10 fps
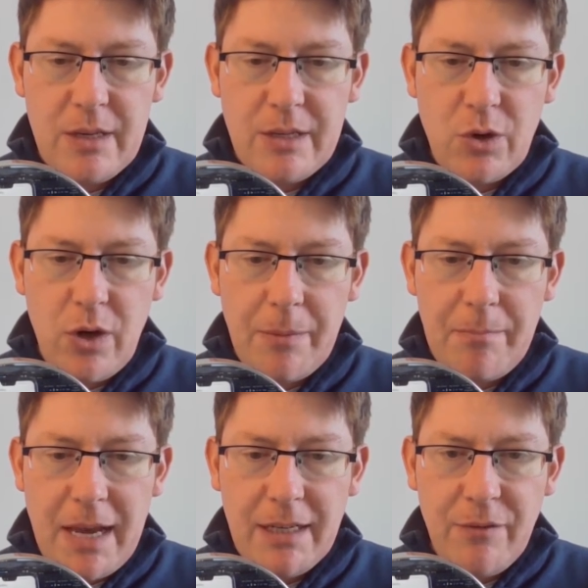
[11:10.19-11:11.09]
So on
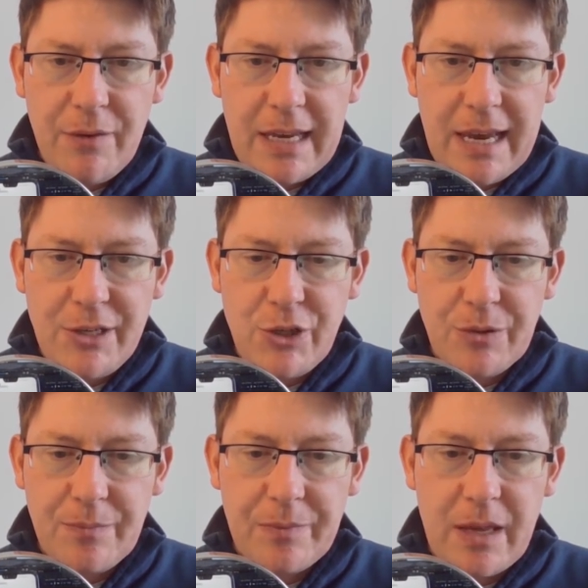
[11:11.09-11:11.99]

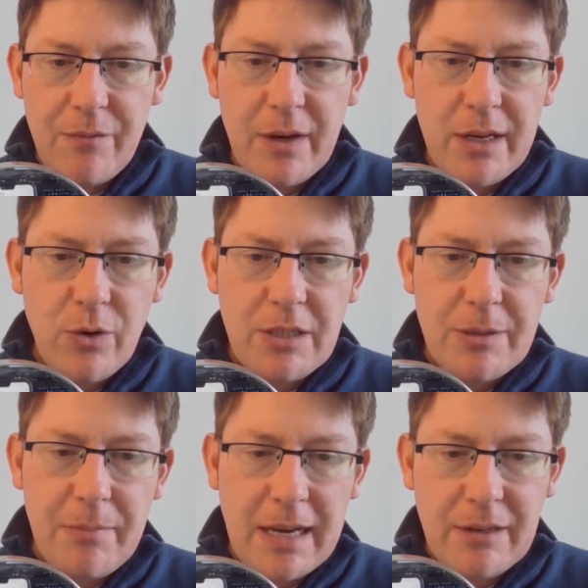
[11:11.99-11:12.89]
magnification, if I go into
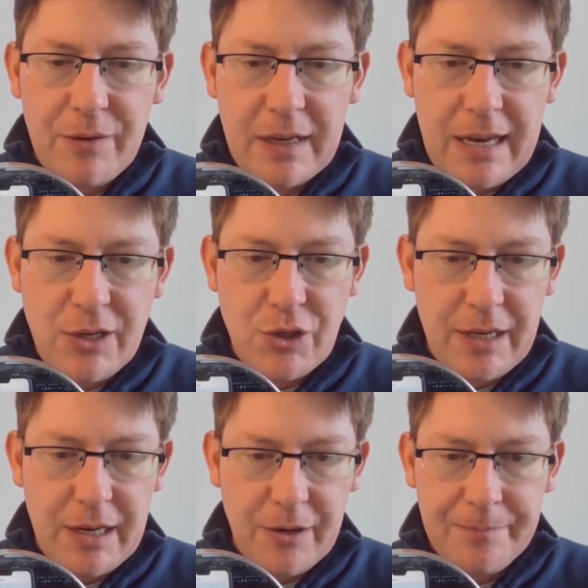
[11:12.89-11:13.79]
magnification here,